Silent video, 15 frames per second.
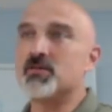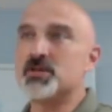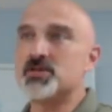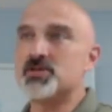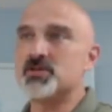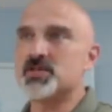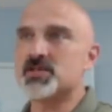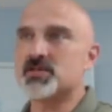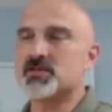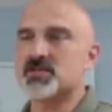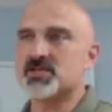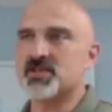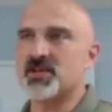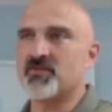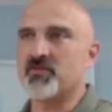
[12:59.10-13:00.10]
did you just
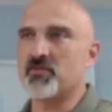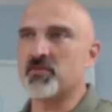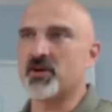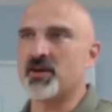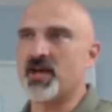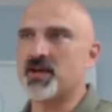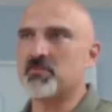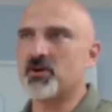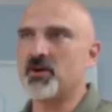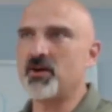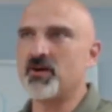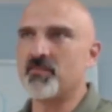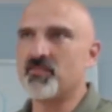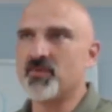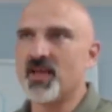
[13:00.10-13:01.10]
steal from your neighbor?
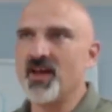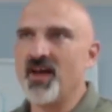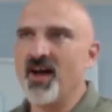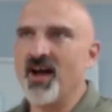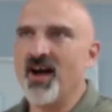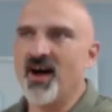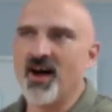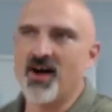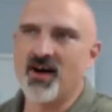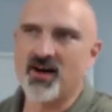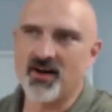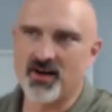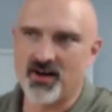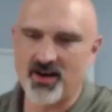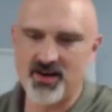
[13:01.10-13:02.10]

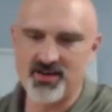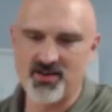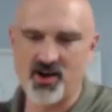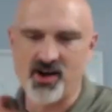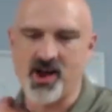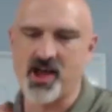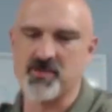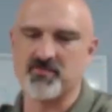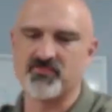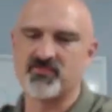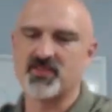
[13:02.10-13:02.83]
Oh, all right.